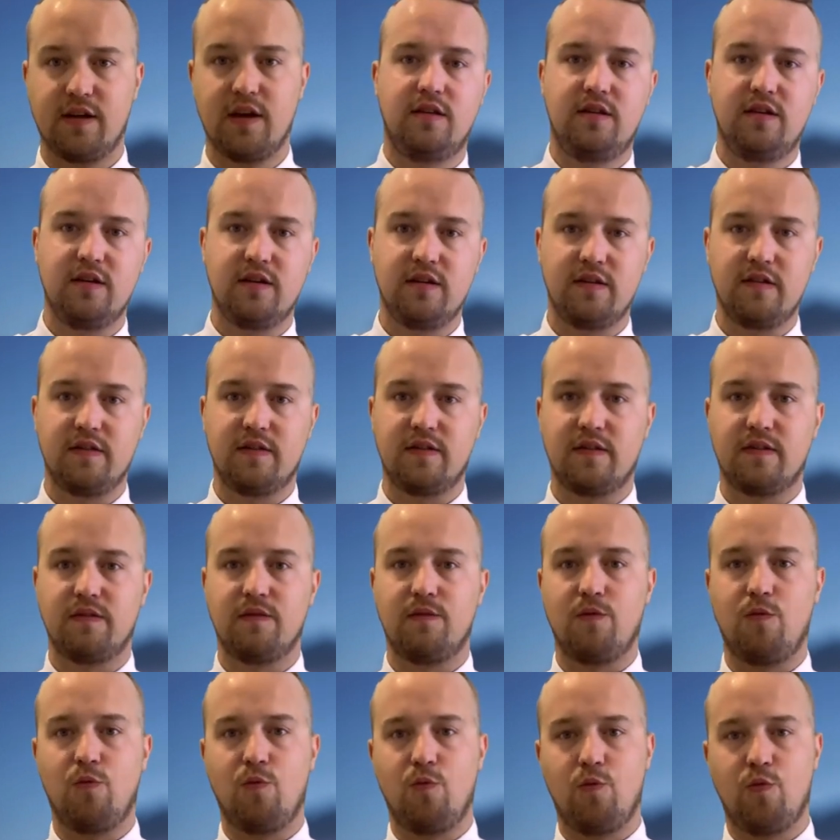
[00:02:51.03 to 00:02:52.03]
This
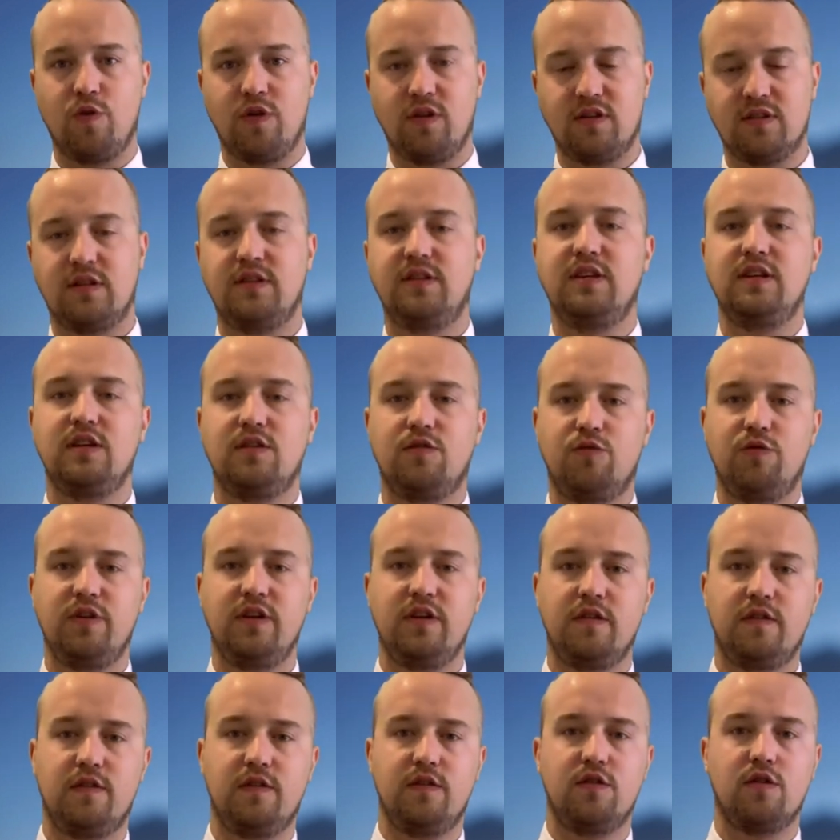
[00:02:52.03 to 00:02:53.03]
will
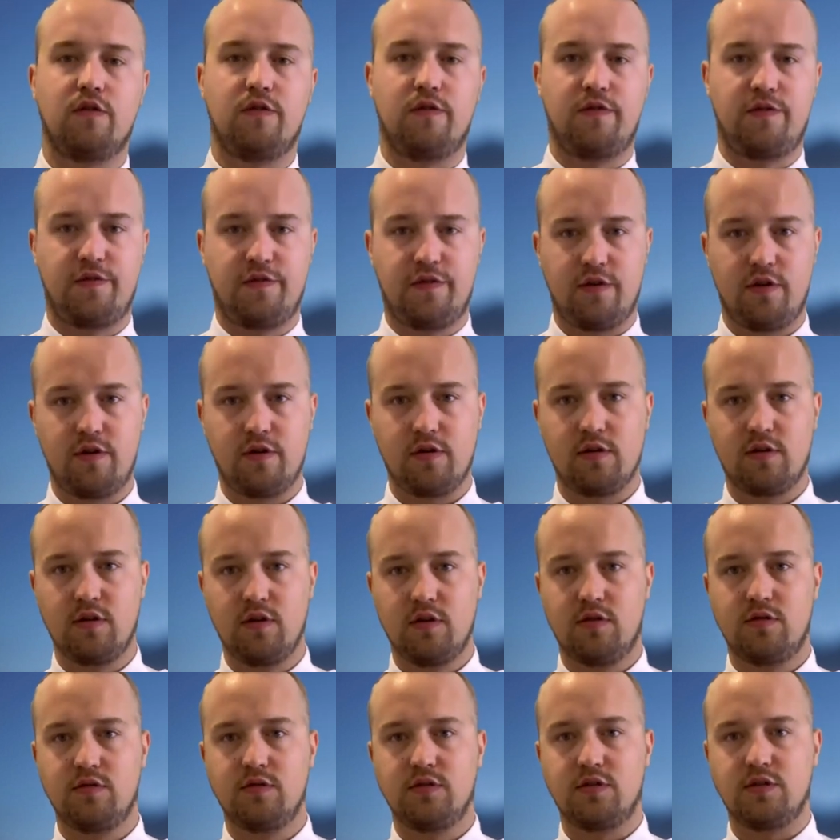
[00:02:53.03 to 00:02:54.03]
decrease your
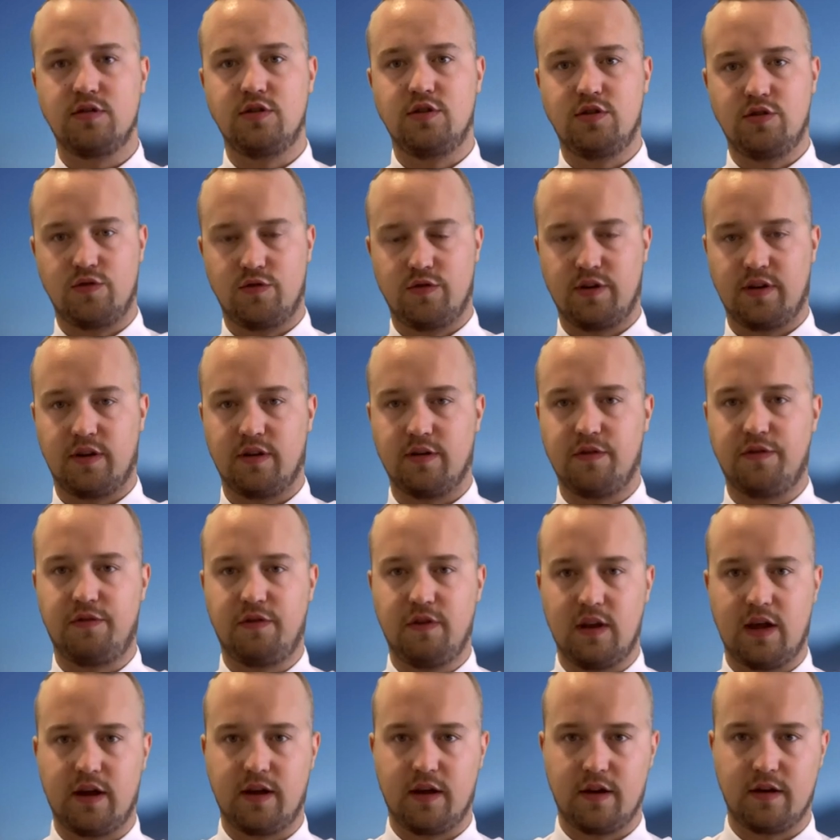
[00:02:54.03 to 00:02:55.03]
workload during the
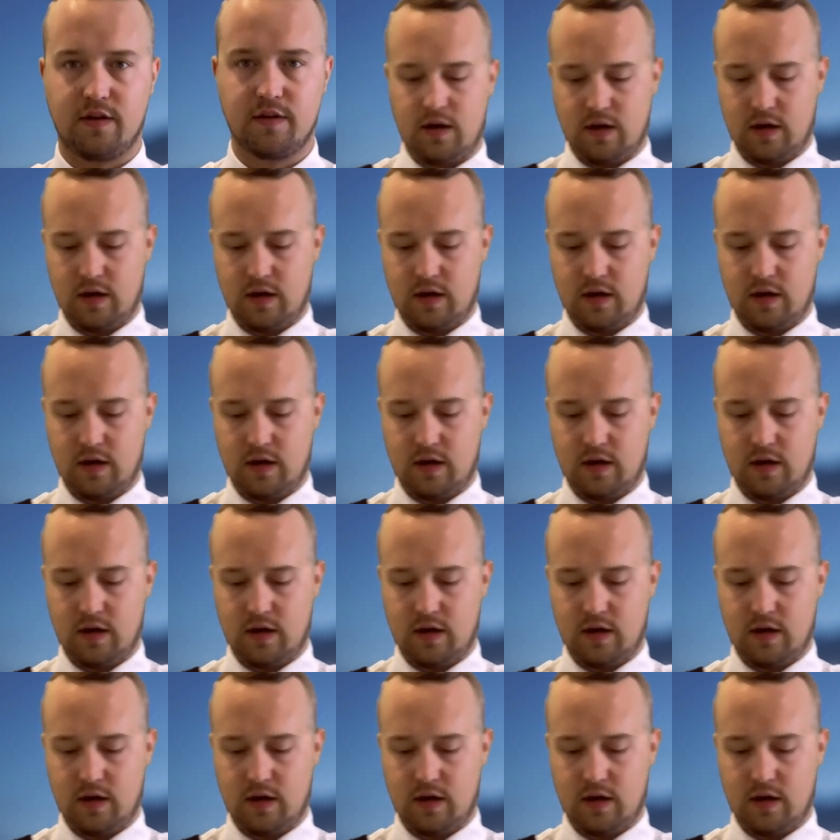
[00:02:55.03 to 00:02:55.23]
flight.